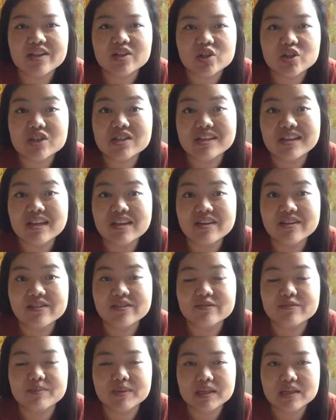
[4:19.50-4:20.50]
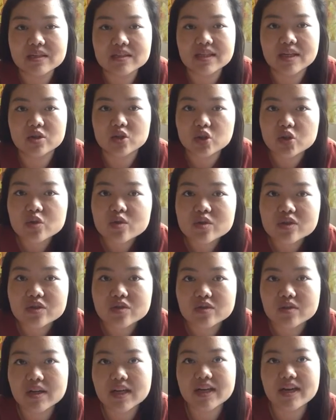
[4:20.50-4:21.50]
just give because I choose
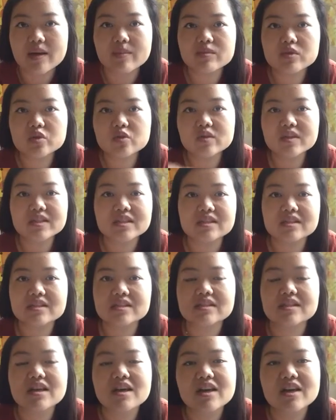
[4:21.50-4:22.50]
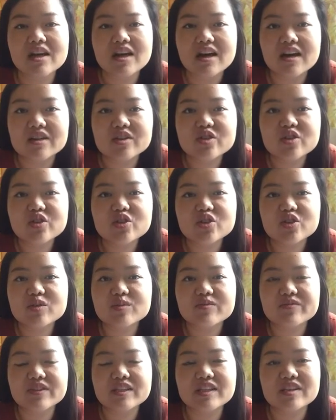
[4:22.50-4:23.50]
to. Like I'm doing these
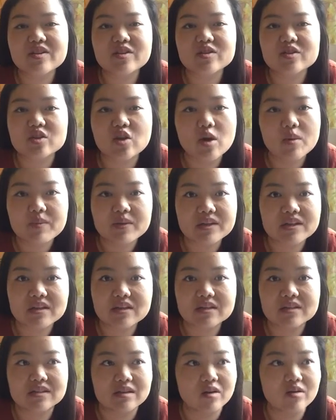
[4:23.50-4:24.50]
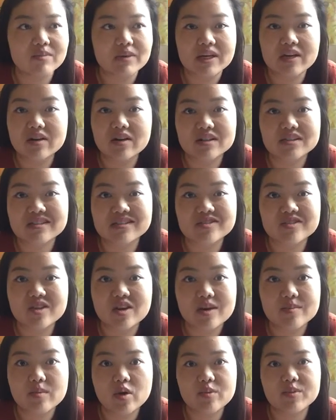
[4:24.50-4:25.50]
YouTube videos not because, oh my God,
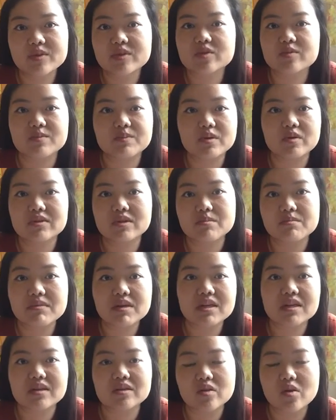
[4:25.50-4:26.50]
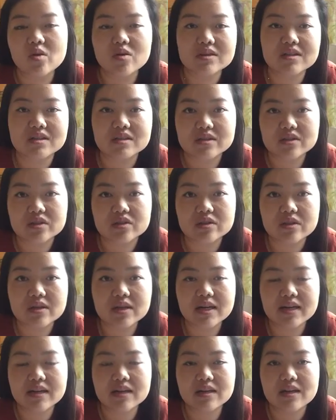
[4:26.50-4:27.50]
I'm hoping to build a million audience,
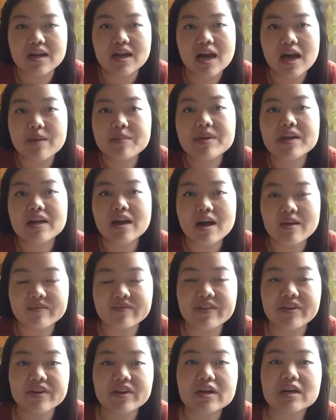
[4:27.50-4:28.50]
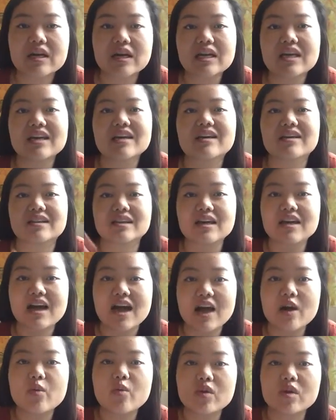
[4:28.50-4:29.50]
like, I mean, I'm very clear
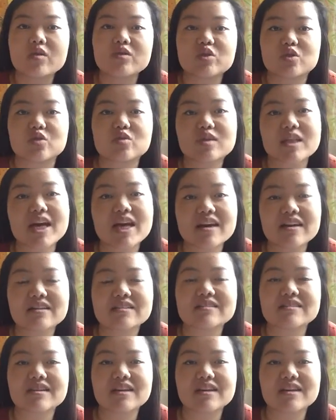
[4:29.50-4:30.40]
I will do that.